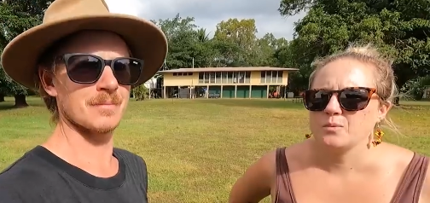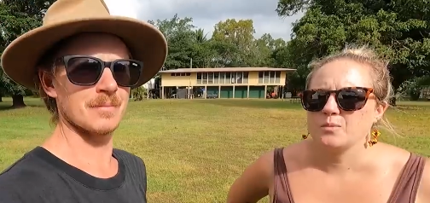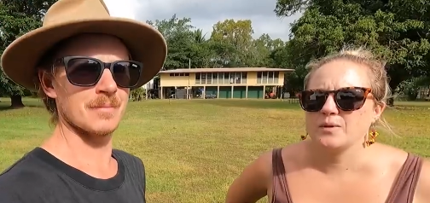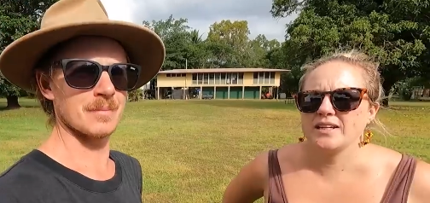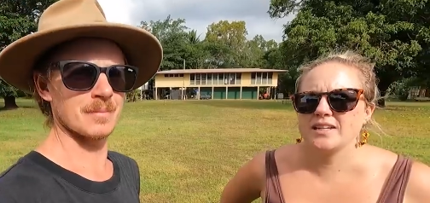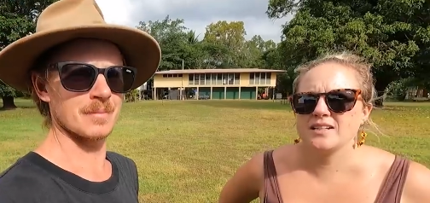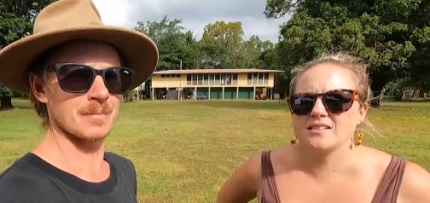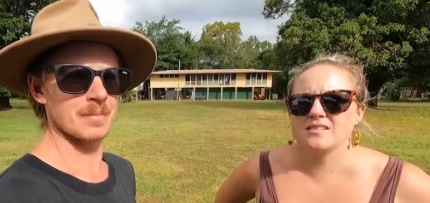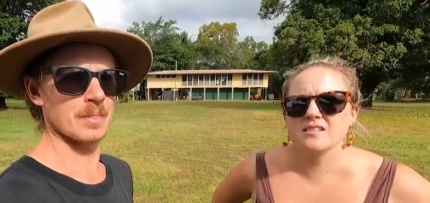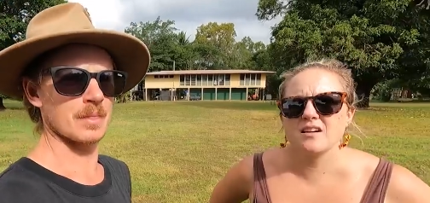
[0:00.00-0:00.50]

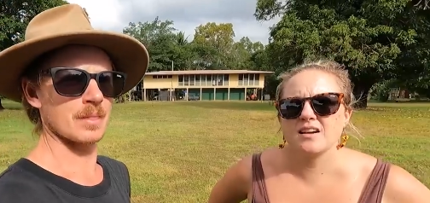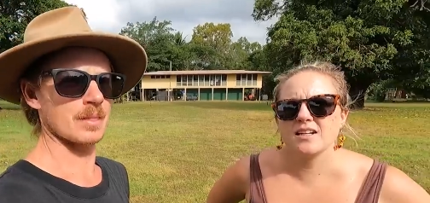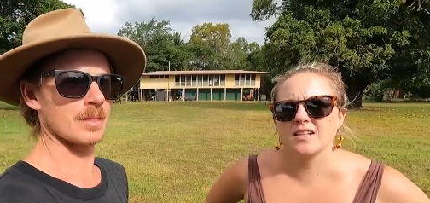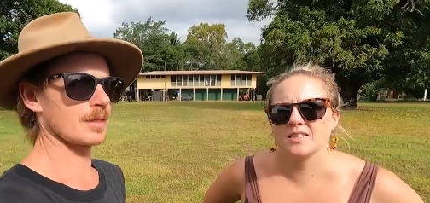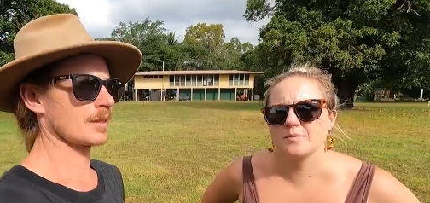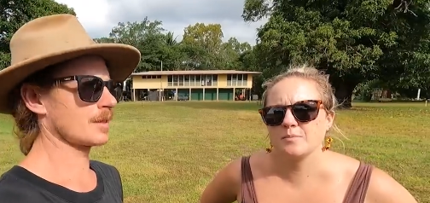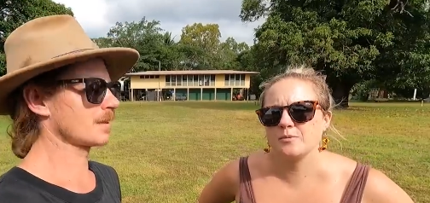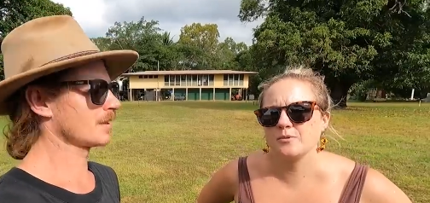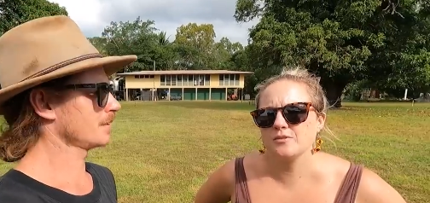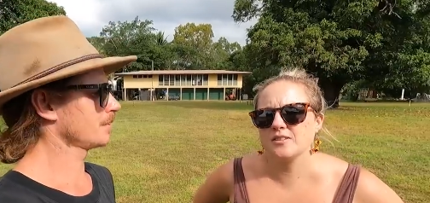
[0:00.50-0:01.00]
Speaker 1: We
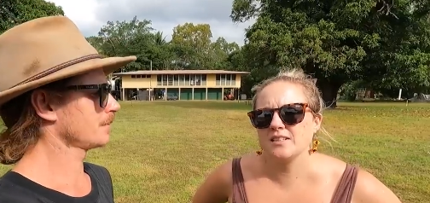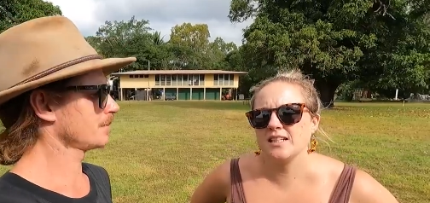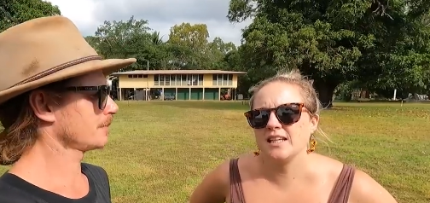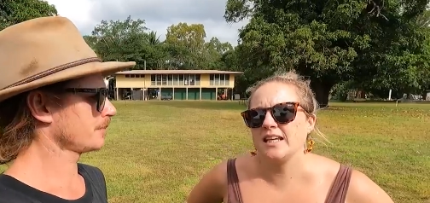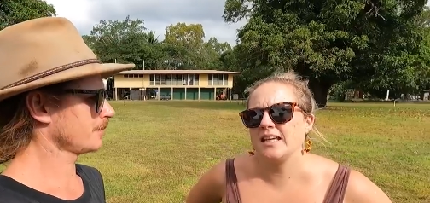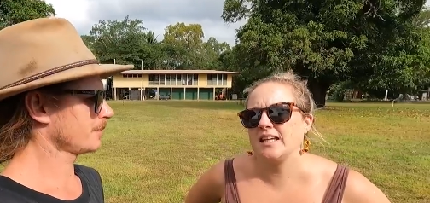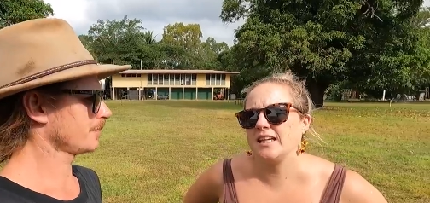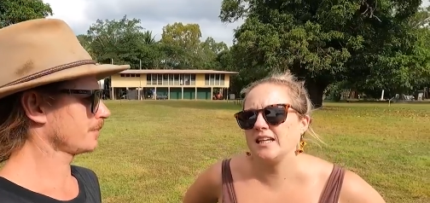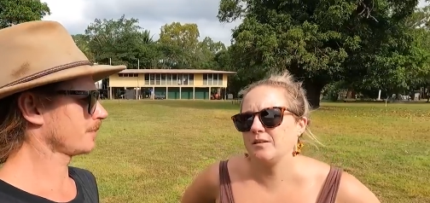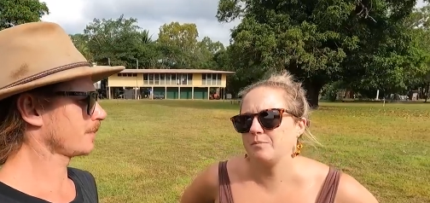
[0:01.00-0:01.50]
decided to pull in
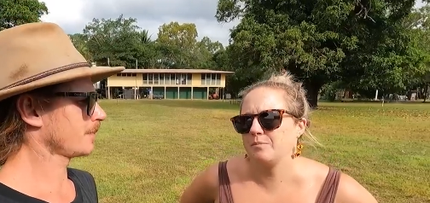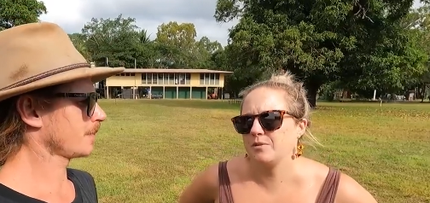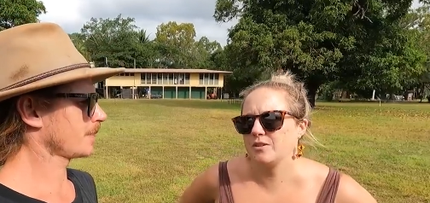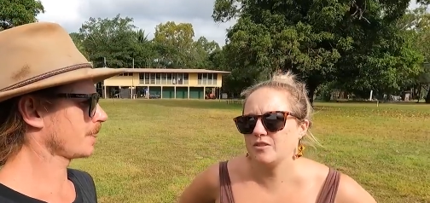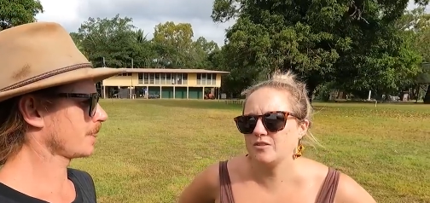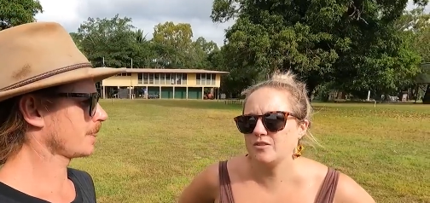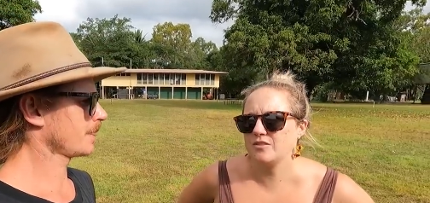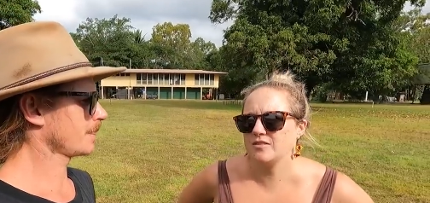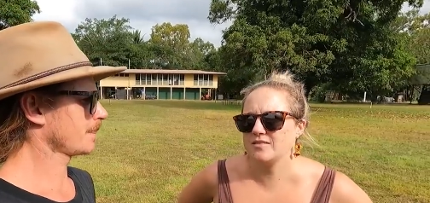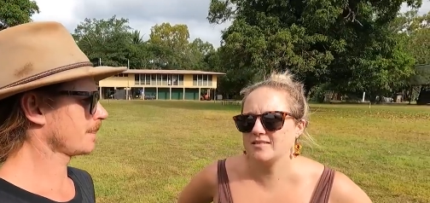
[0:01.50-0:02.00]
here
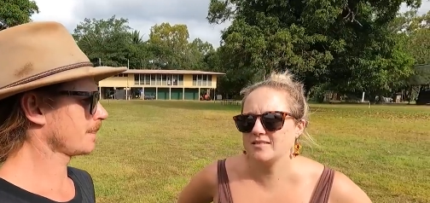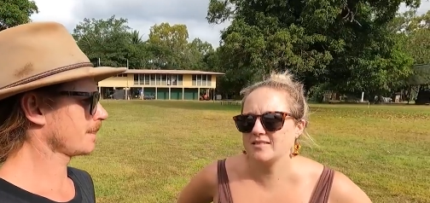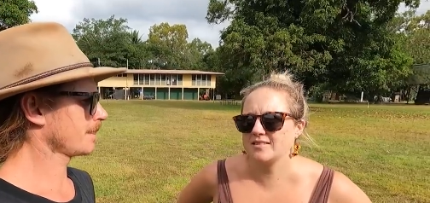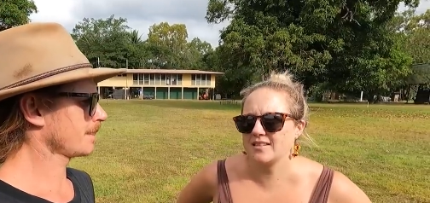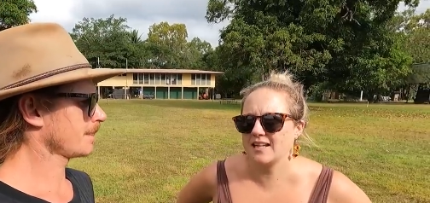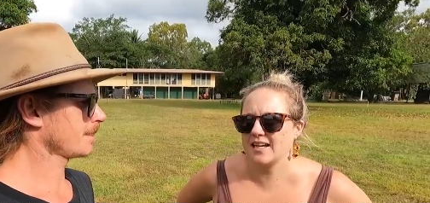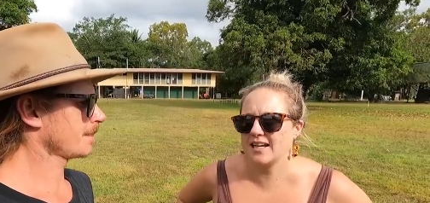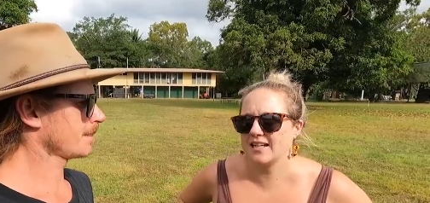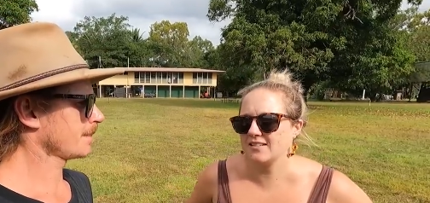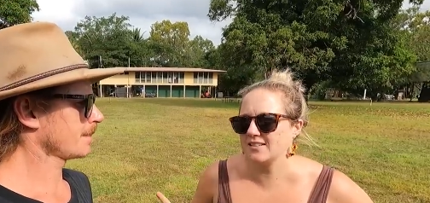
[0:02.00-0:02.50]

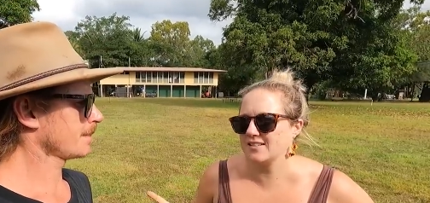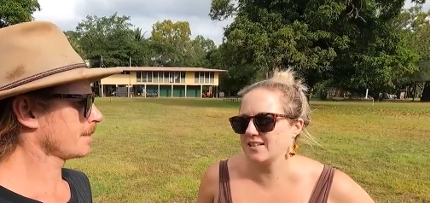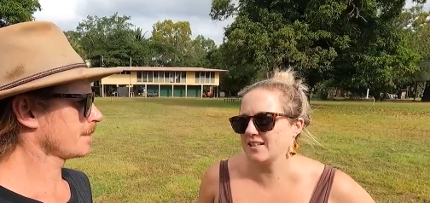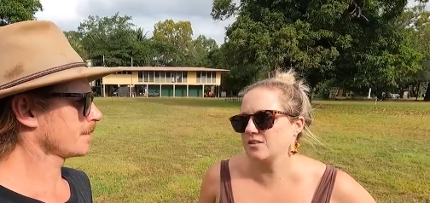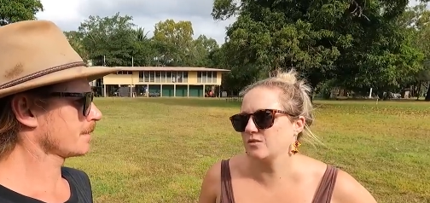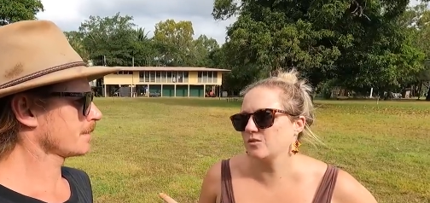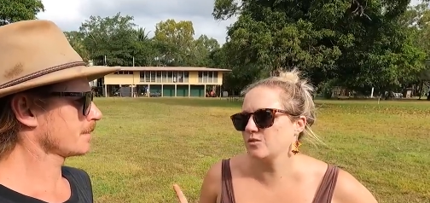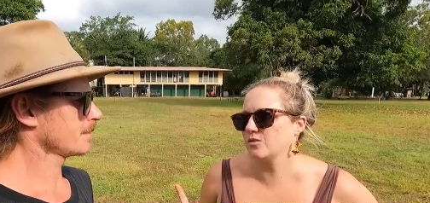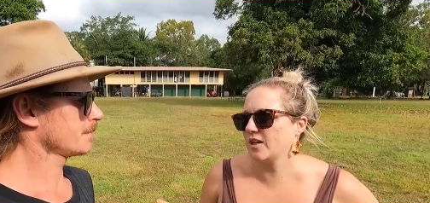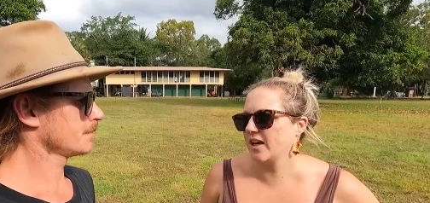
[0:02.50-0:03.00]
because Alex
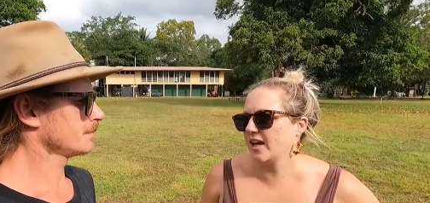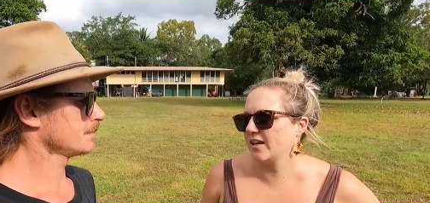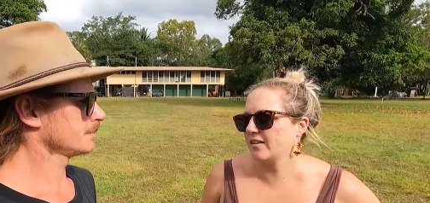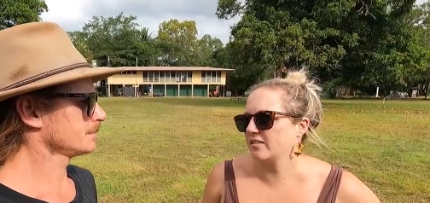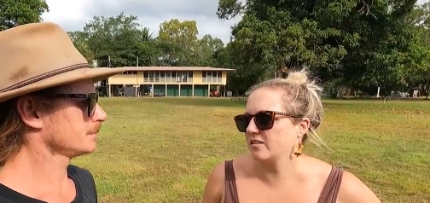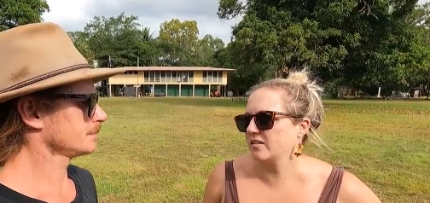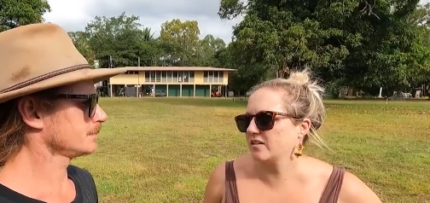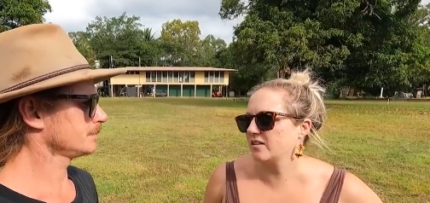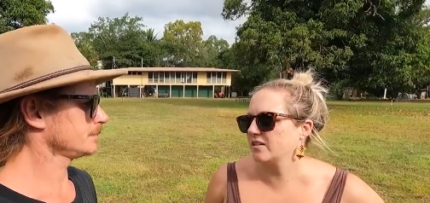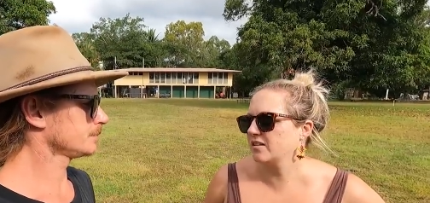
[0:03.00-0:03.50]
had a look
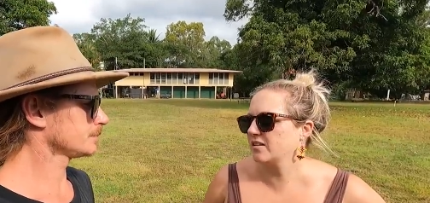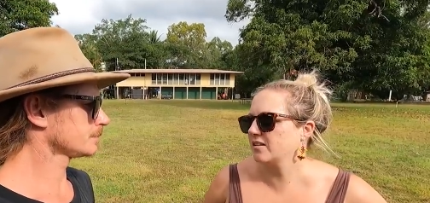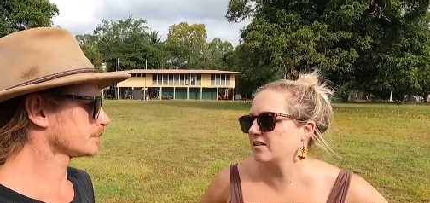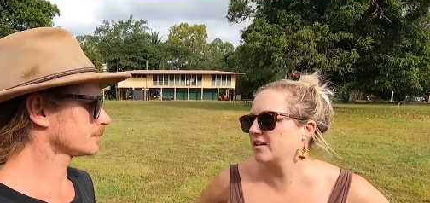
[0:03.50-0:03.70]
at the